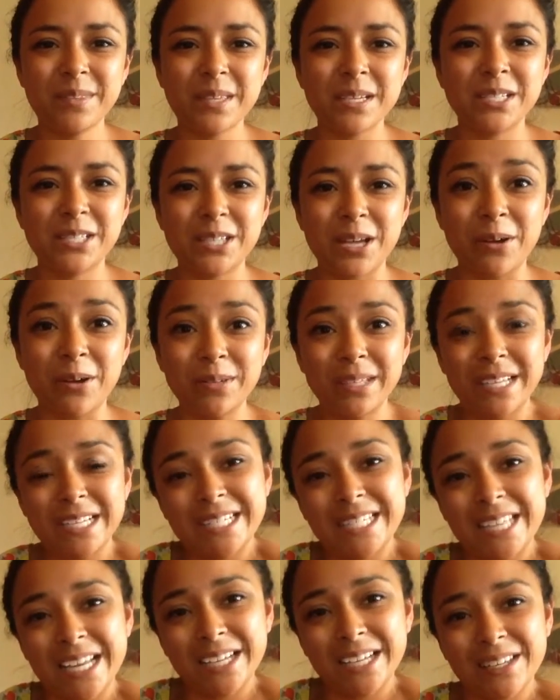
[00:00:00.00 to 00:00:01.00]
So let's
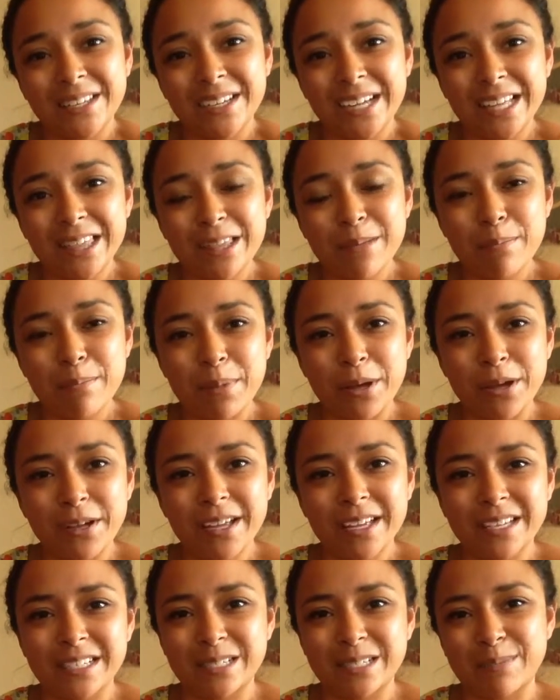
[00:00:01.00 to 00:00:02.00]
take a look at the book,
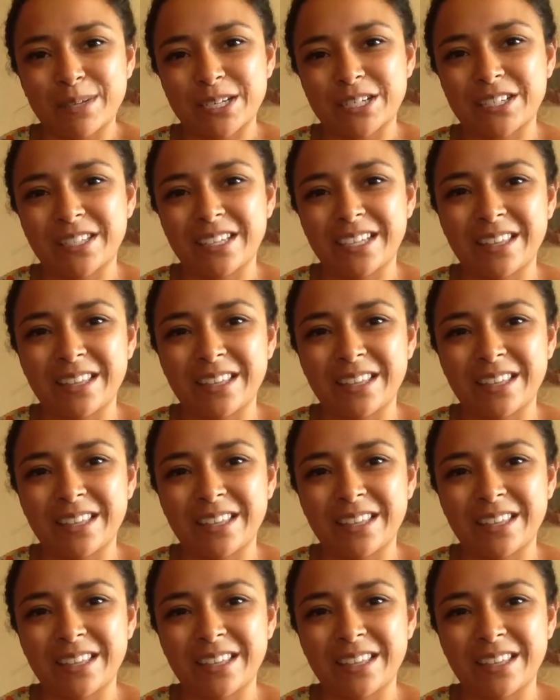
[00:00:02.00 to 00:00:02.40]
and especially